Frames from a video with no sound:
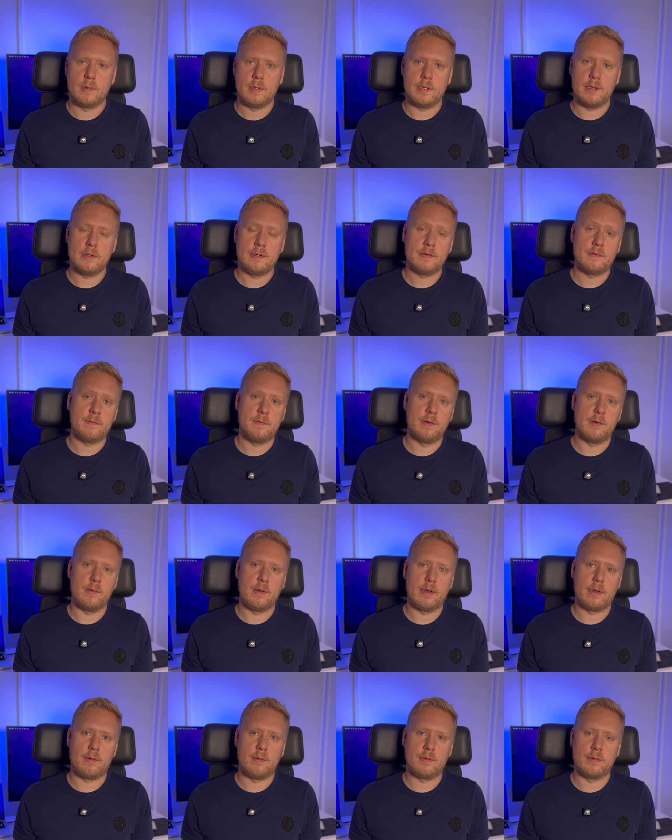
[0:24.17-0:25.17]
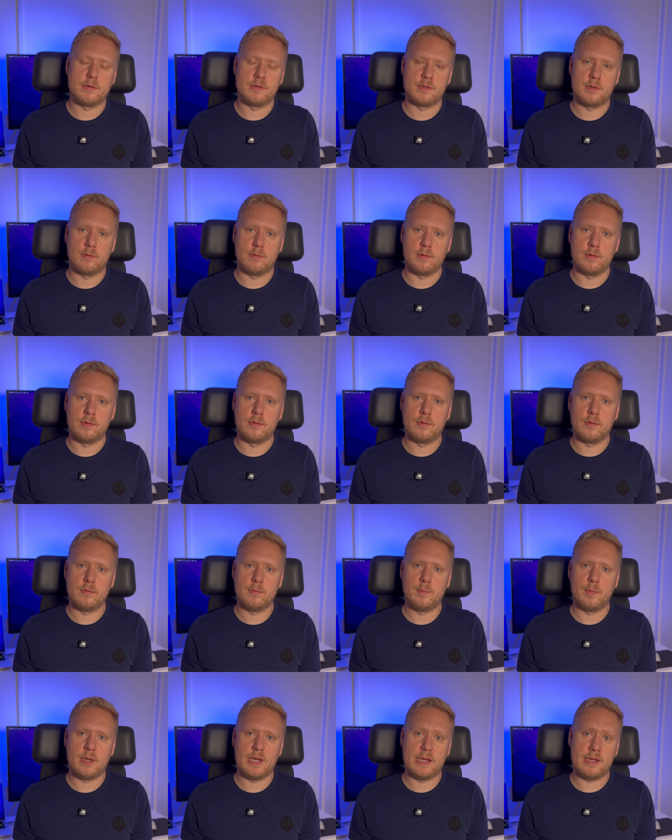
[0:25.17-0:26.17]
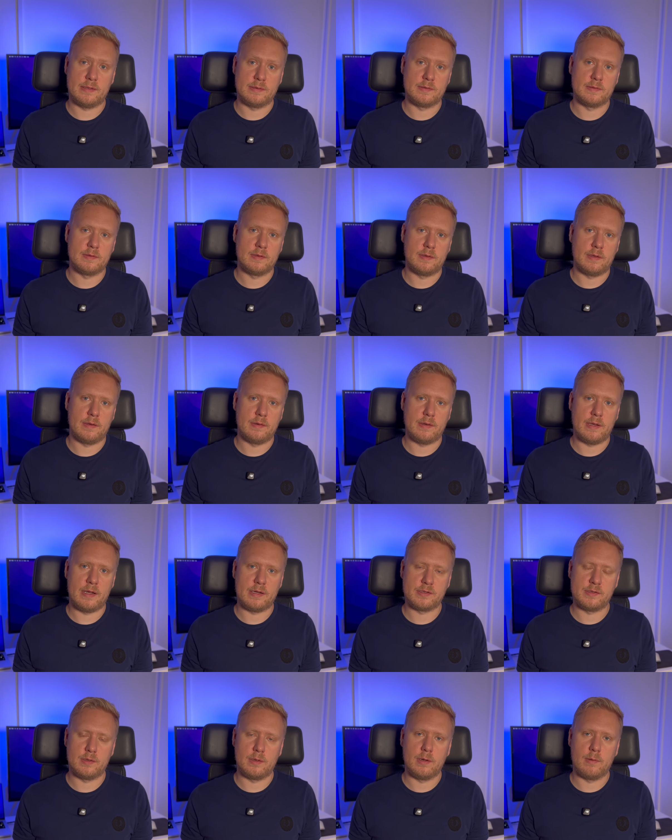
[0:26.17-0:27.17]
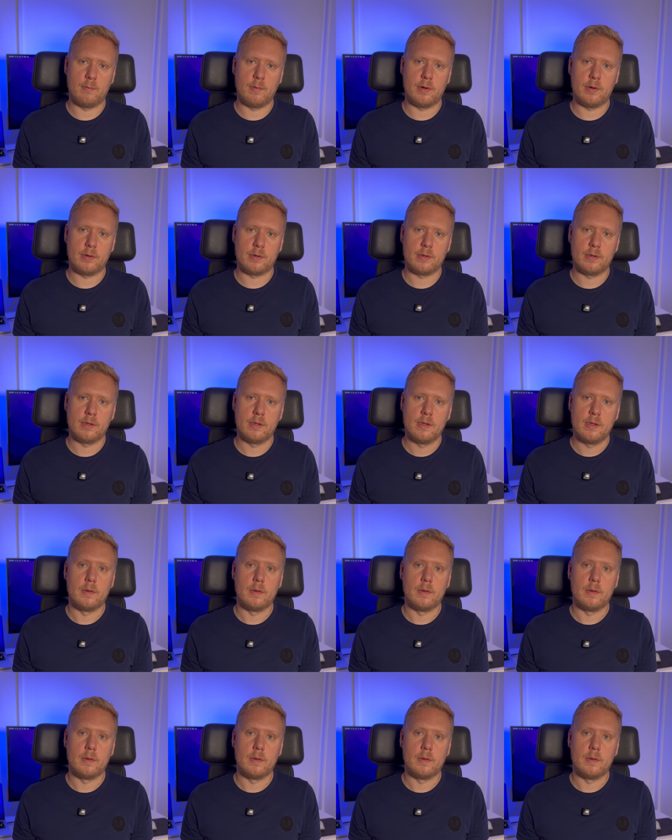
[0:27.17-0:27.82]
In this video, I'm going to show you two paths that actually work.